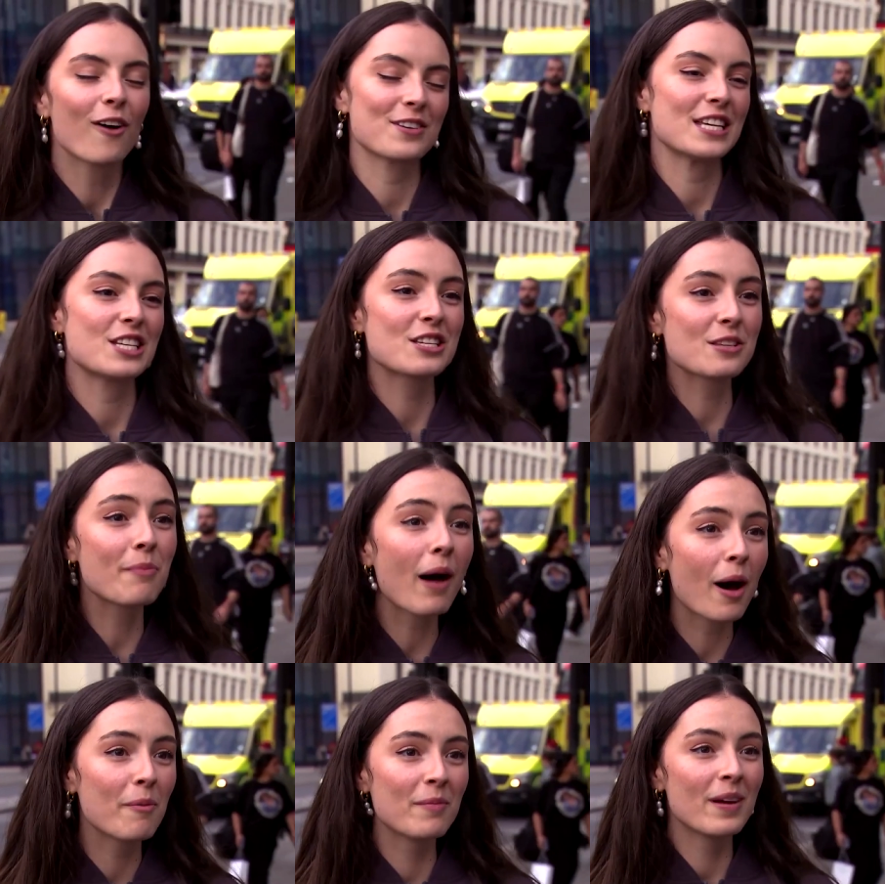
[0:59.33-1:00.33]
obviously she's a
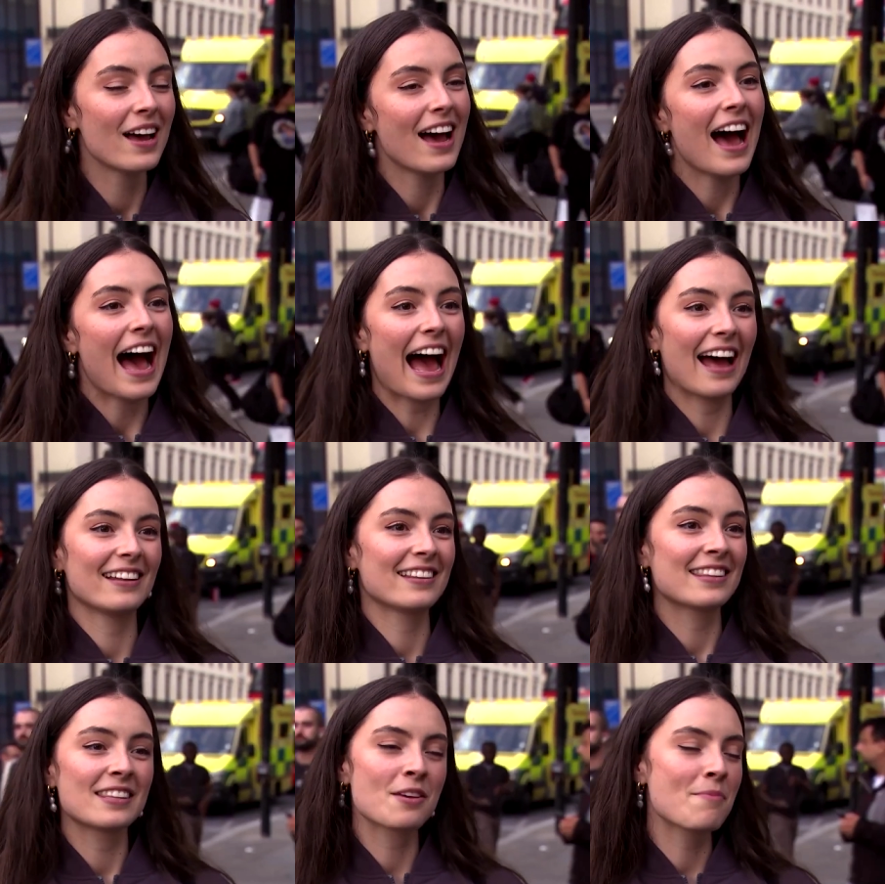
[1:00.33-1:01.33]
mum
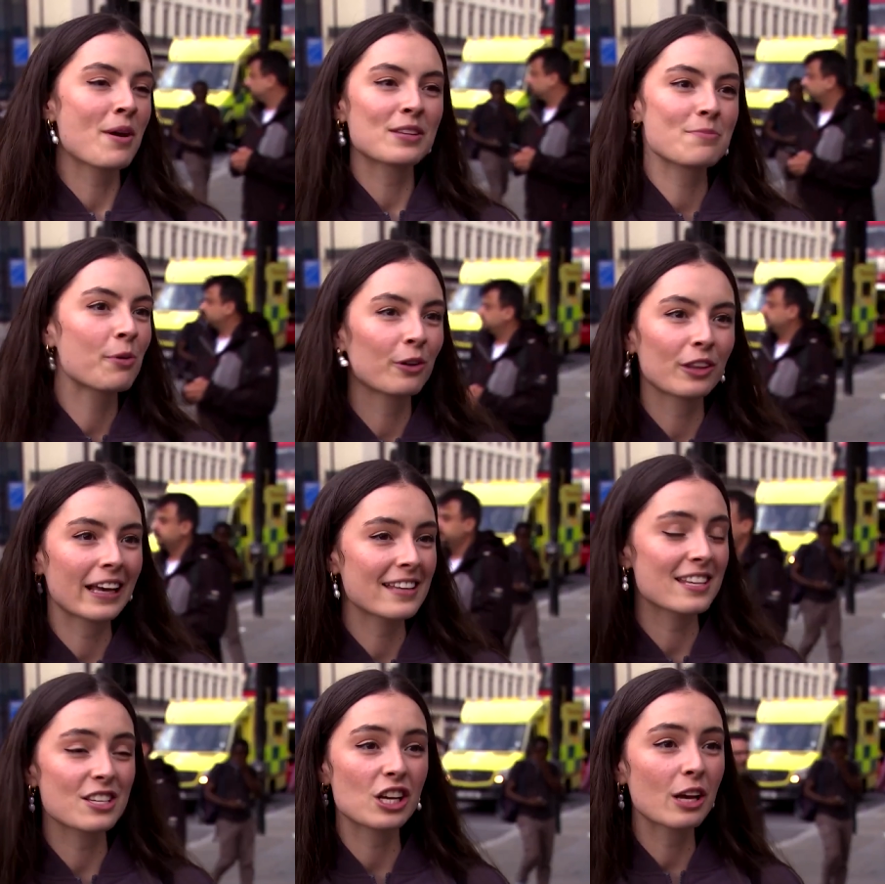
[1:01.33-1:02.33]
and the most important
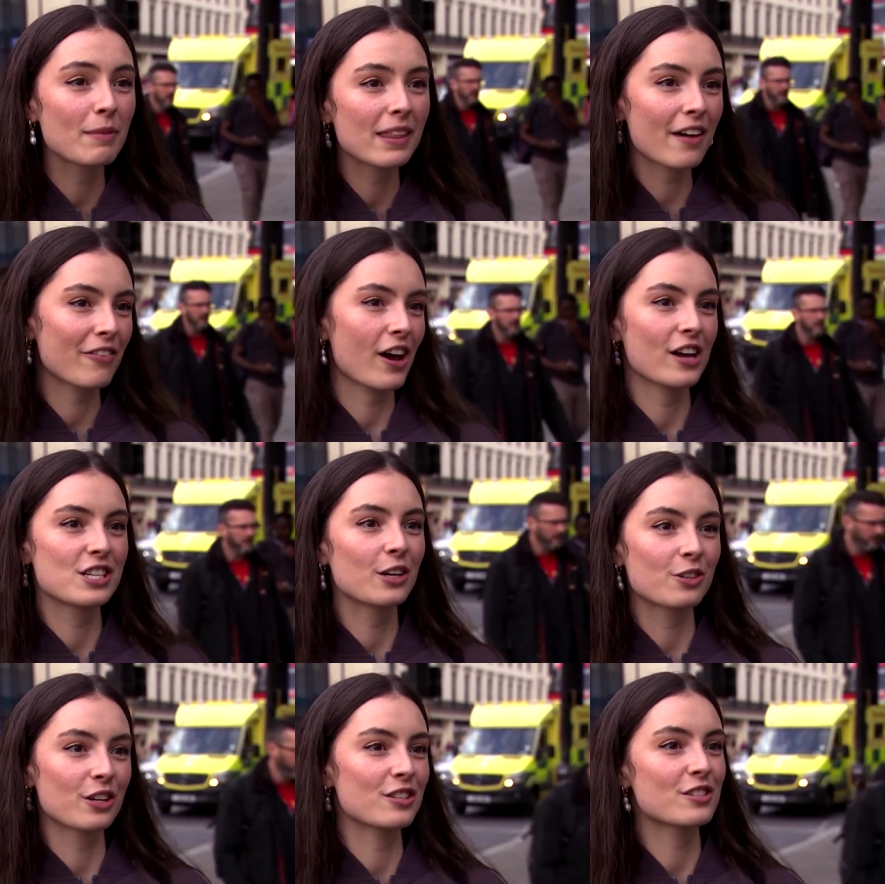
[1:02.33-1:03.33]
thing is that she can be there for her
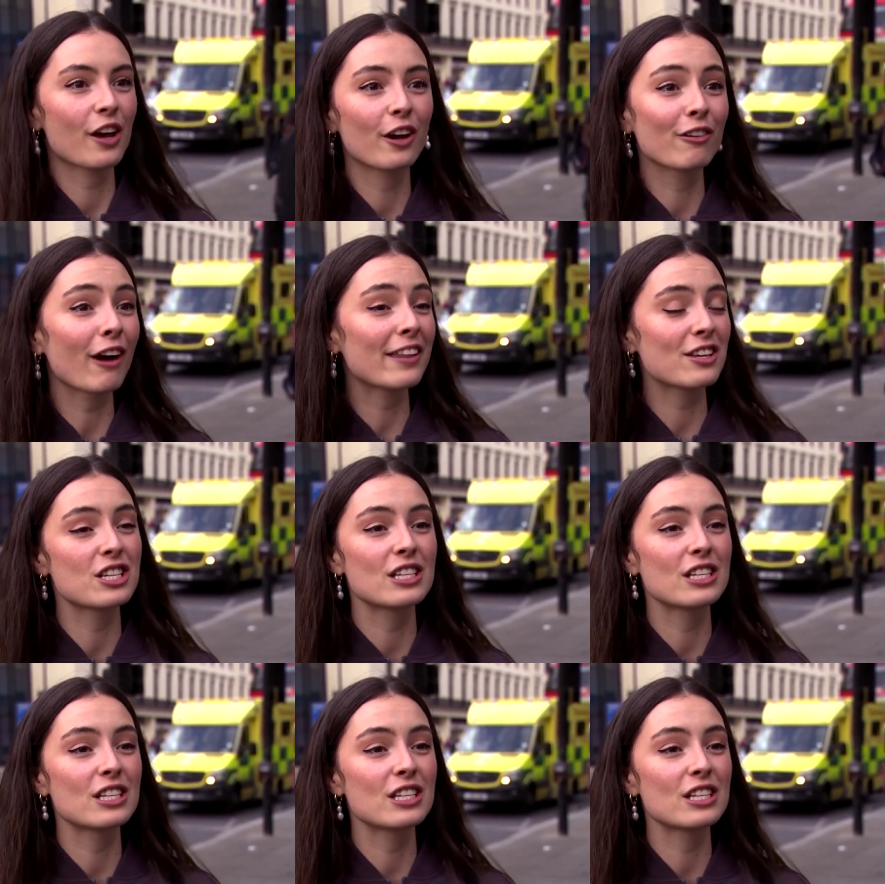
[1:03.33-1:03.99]
children. So great